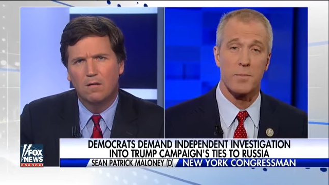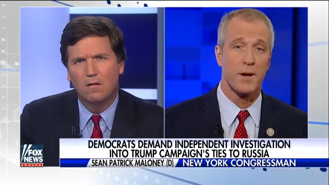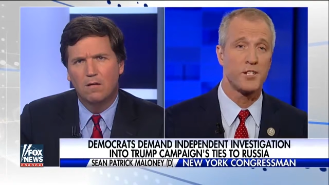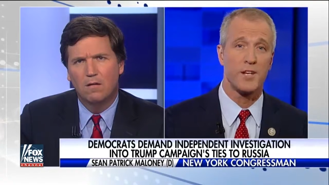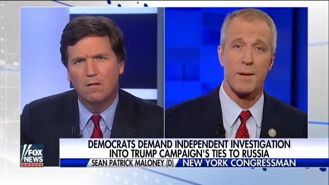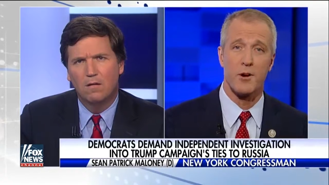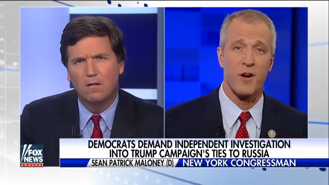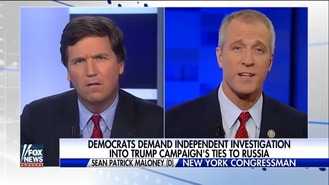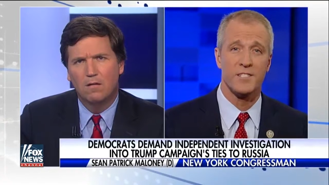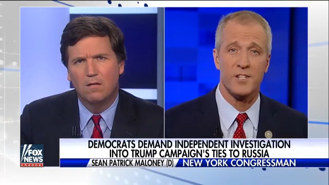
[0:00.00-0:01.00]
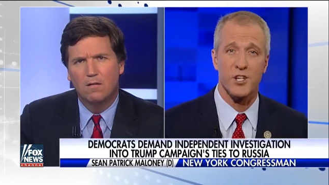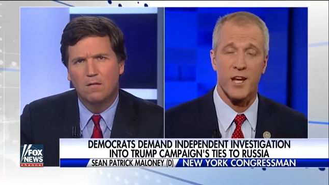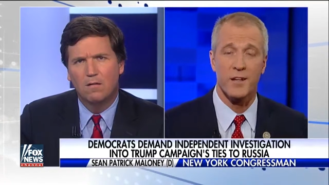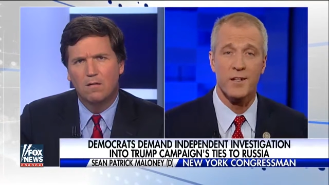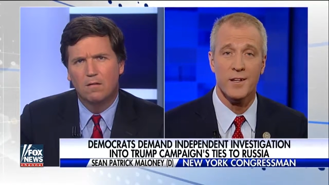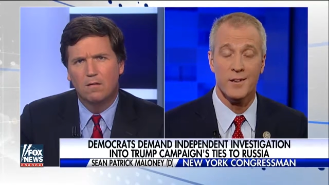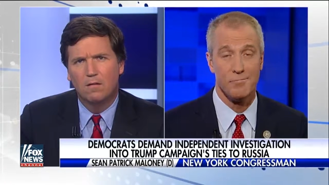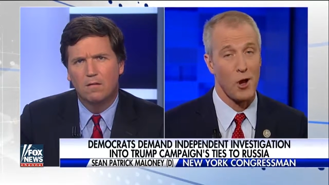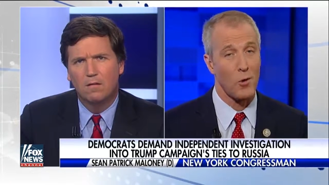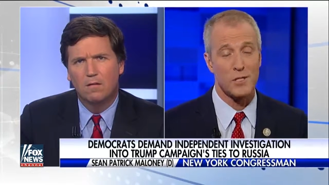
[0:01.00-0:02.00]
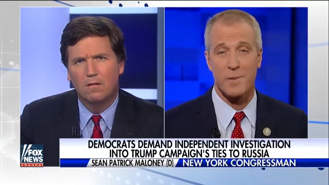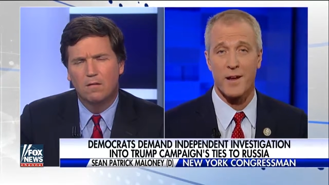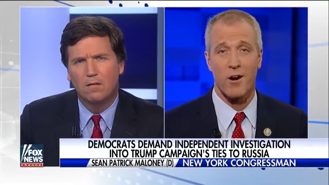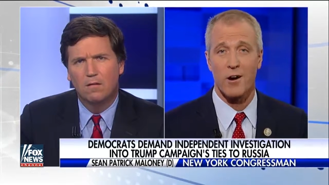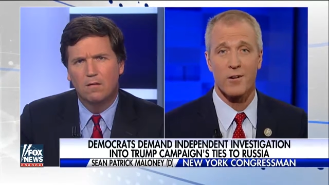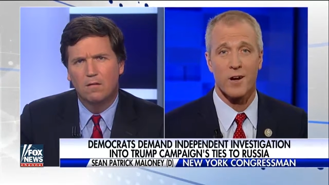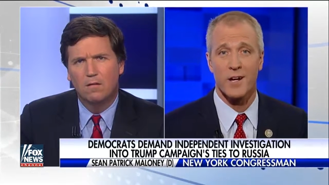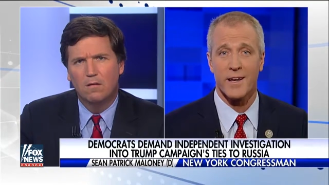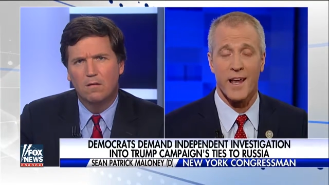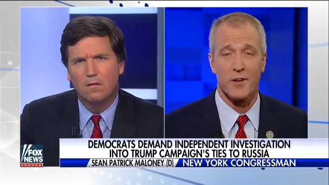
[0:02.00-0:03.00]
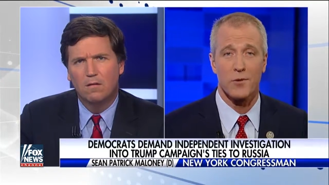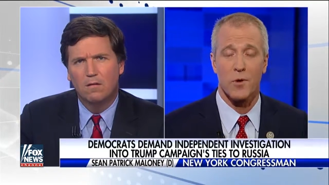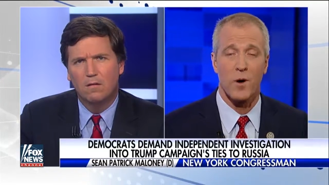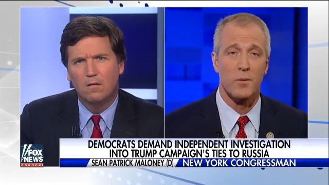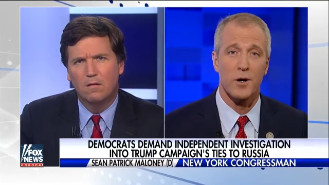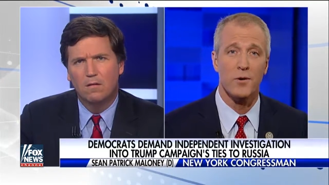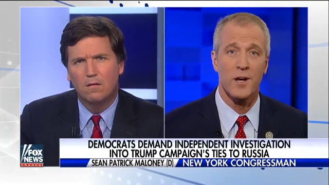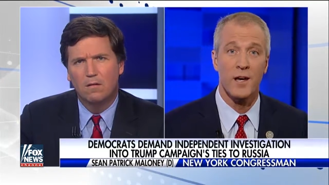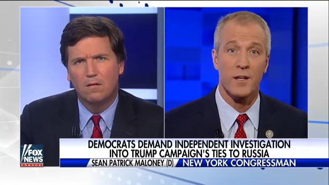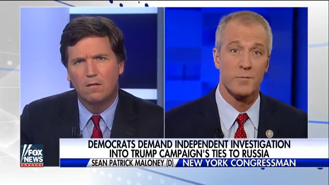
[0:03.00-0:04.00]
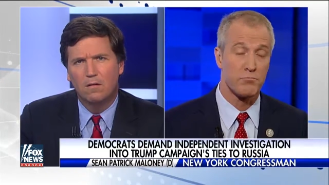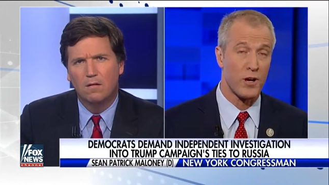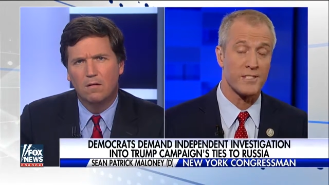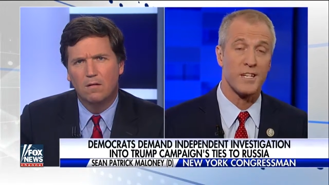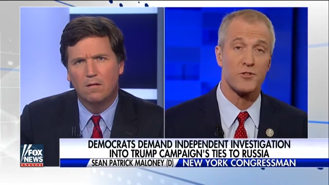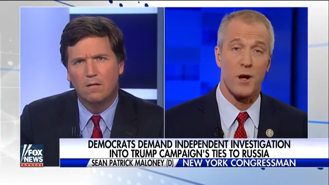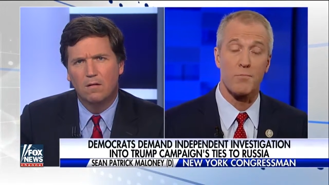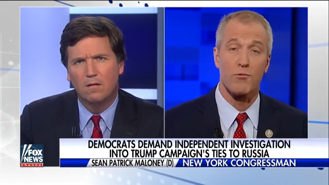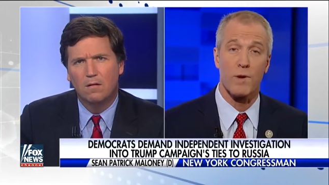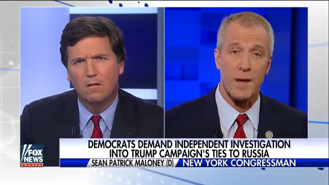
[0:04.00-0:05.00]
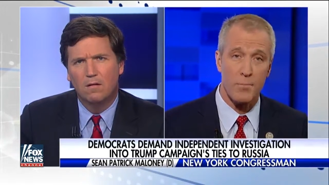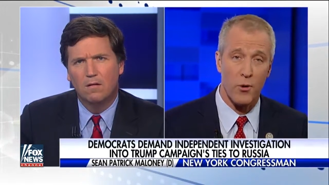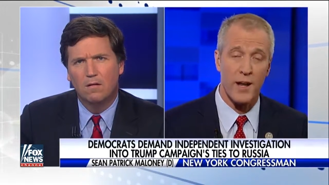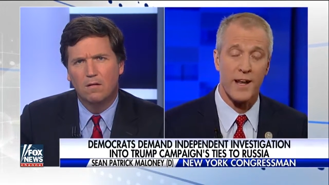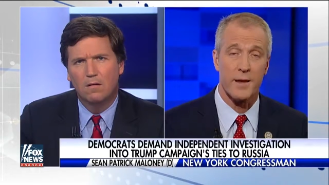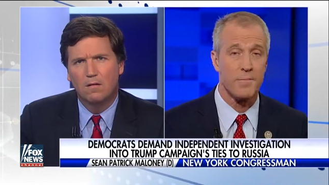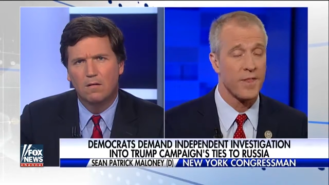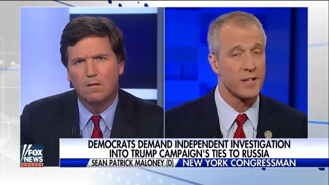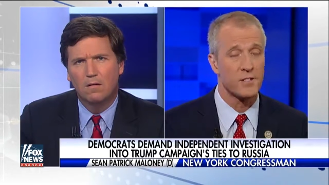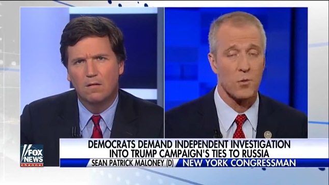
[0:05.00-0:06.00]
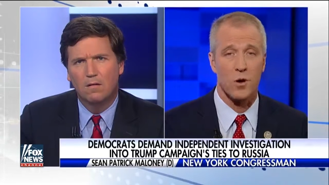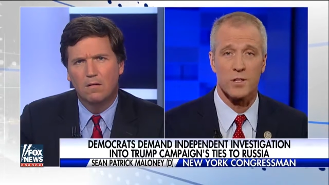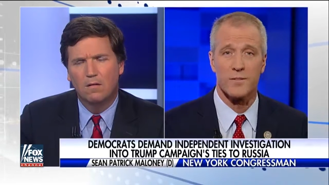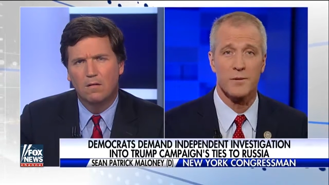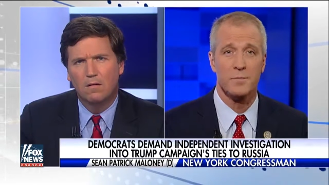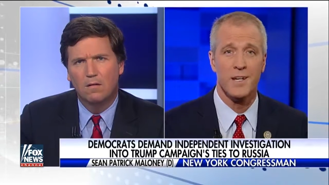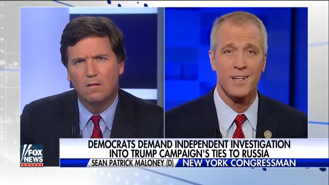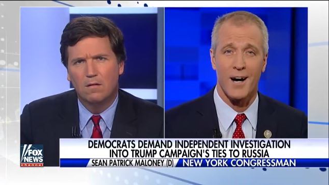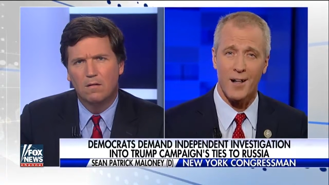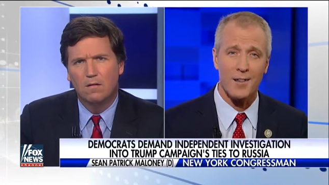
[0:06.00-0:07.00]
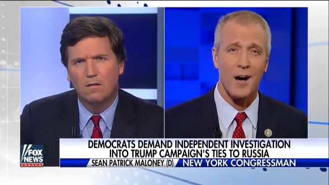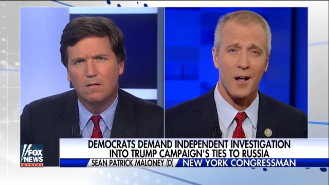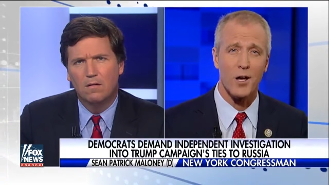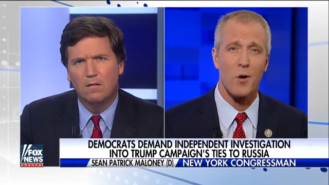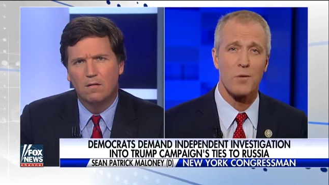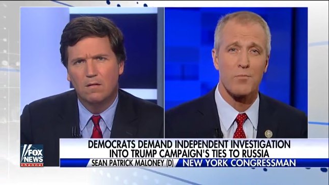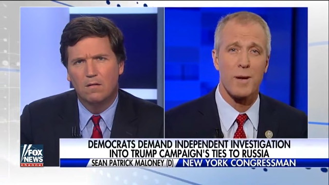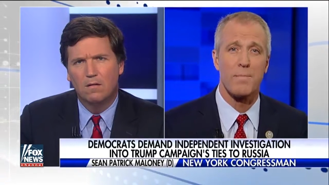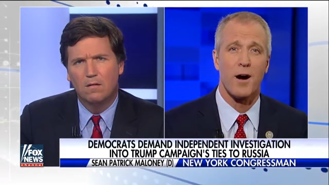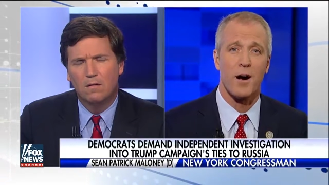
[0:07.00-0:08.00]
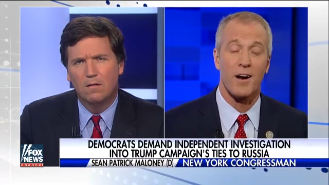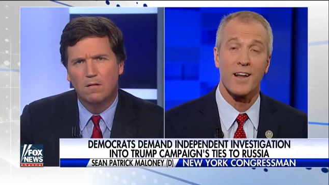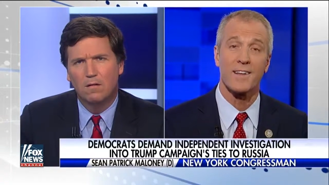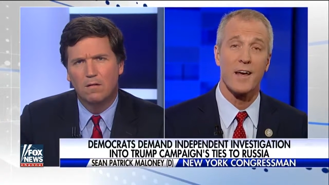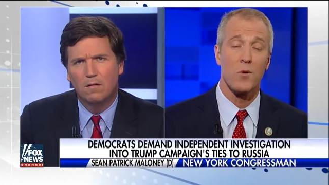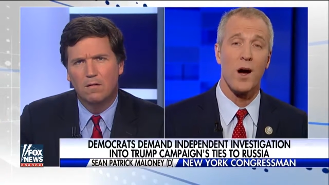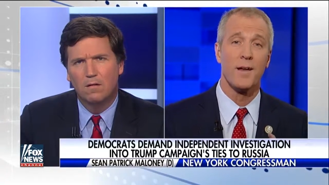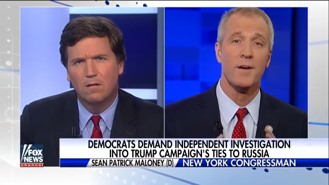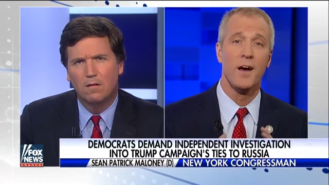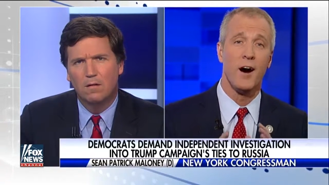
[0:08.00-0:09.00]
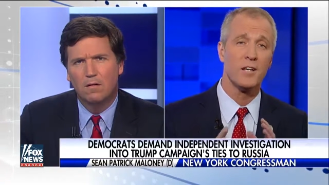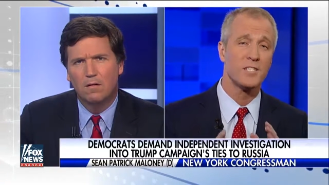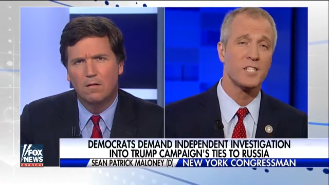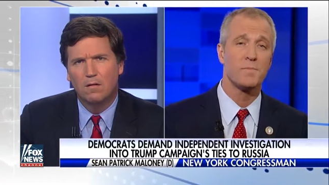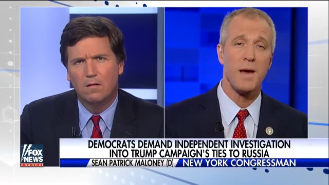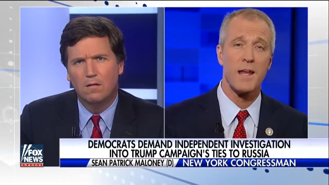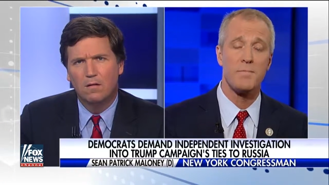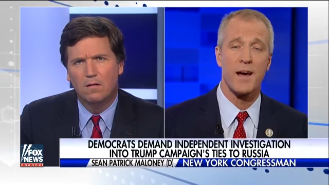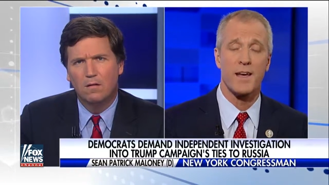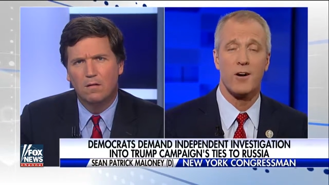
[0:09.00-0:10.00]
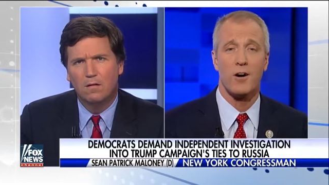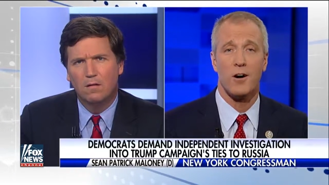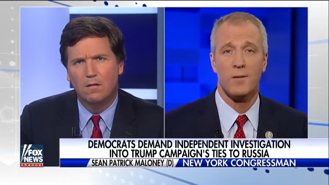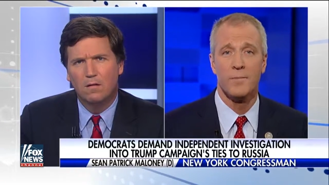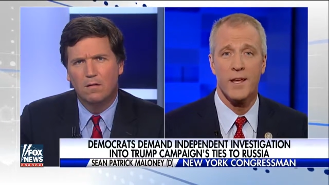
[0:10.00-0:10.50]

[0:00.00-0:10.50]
Speaker 1: bunch of Democrats in jail. No one's been harder on Andrew Cuomo. President Trump reappointed him, thinks the world of him. I'll, I'll go with Preet Bahar. And I'll tell you what, I'll suspend my call